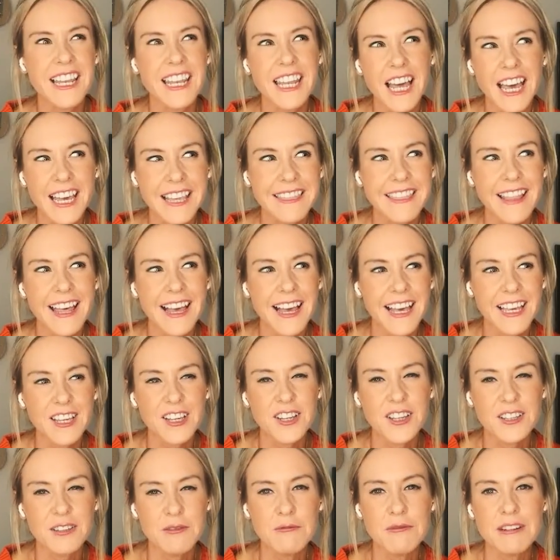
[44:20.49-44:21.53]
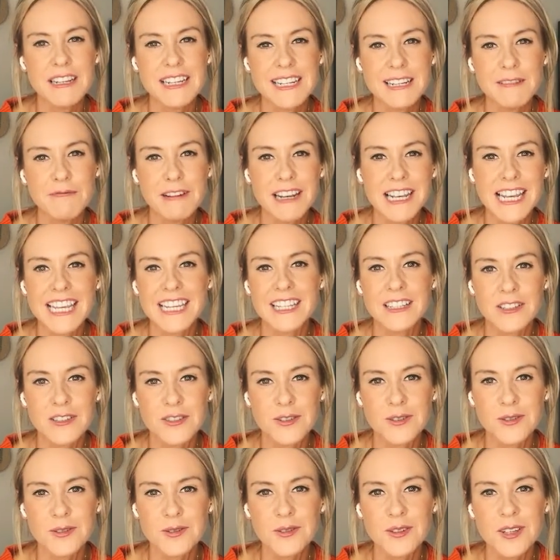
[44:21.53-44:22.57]
a line that I could really relate
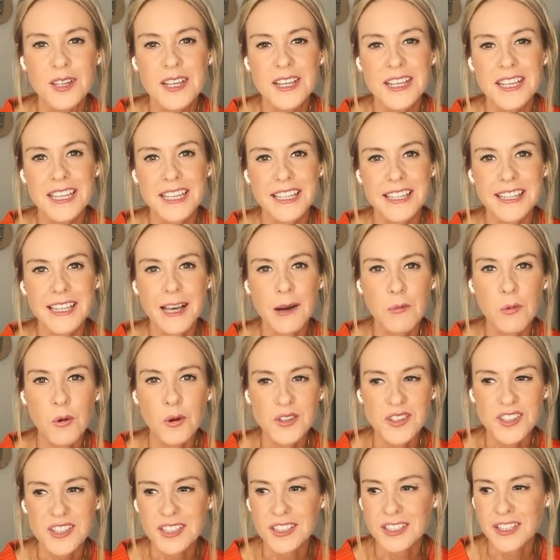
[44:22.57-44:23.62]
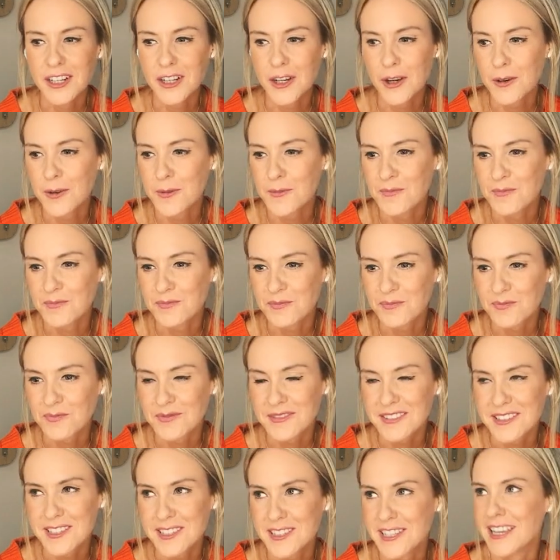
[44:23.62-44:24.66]
to that wasn't, you know,
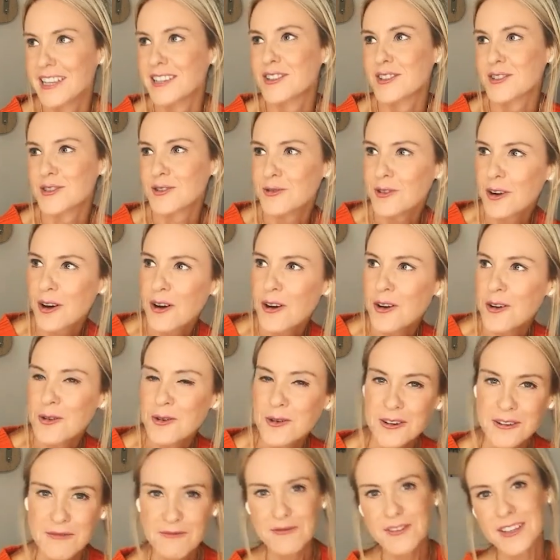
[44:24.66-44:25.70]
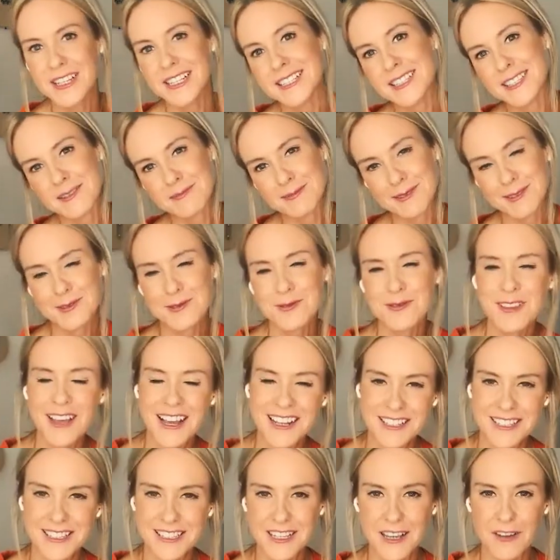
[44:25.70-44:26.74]
stay strong or invincible, all
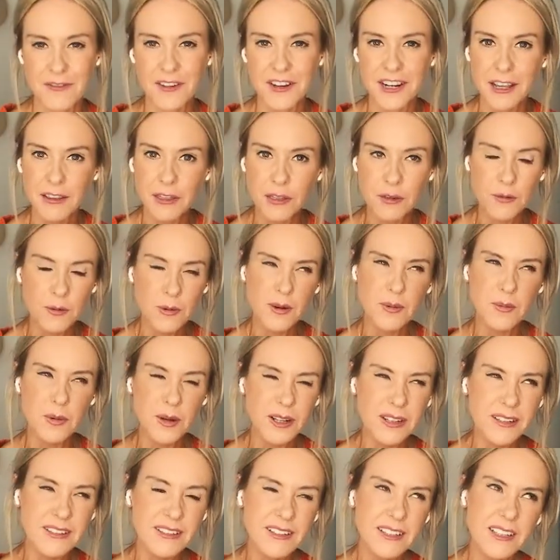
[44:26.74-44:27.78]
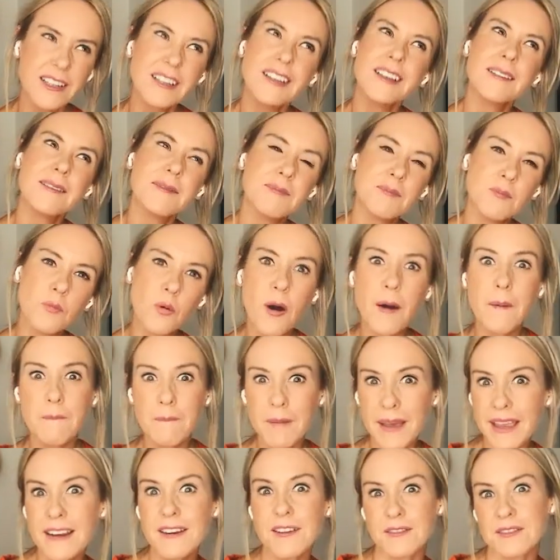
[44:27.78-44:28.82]
that stuff. And I thought, well, what
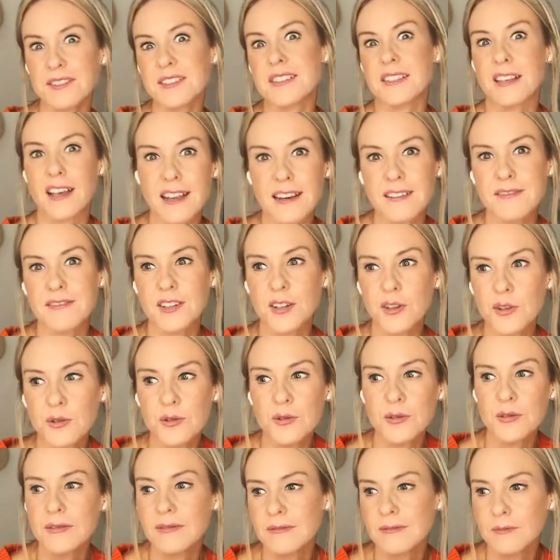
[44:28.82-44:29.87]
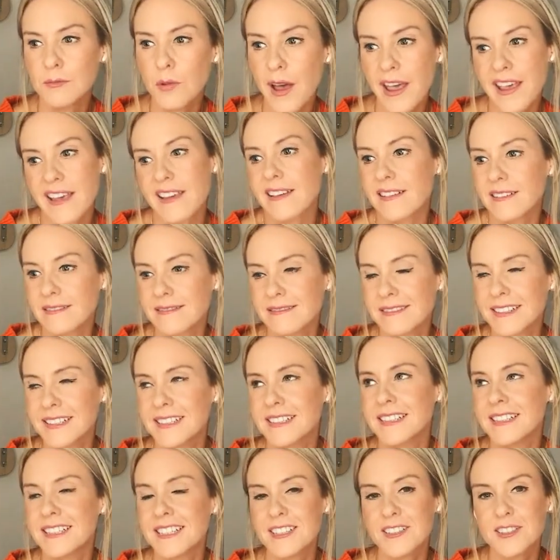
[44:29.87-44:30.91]
I'm made of is kind of a cool way. And
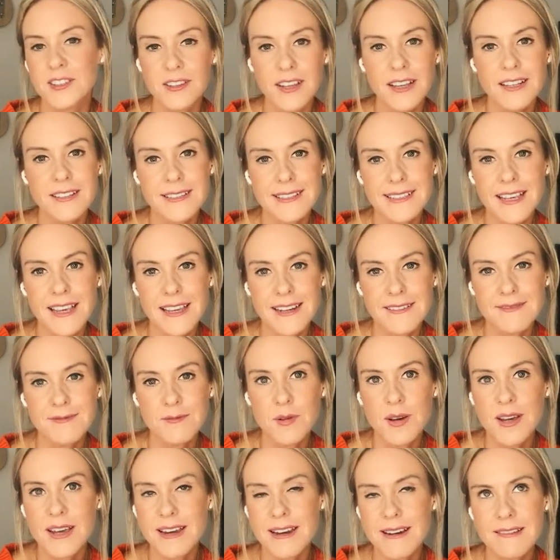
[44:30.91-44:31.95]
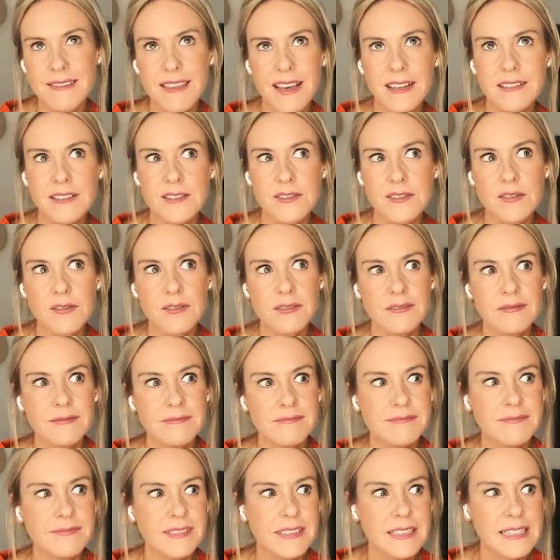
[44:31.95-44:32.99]
so that's kind of where that song
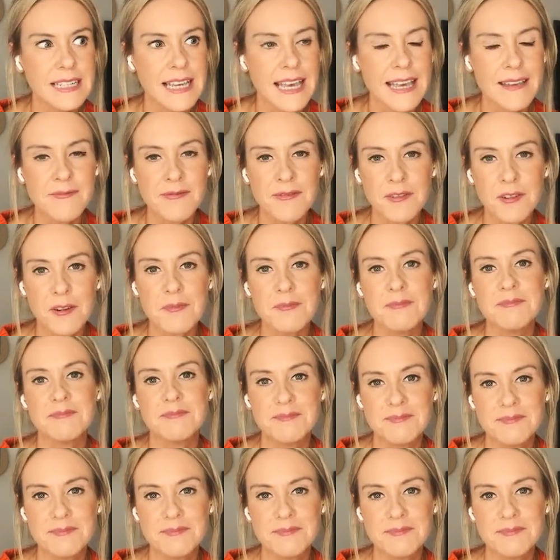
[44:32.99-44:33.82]
came from.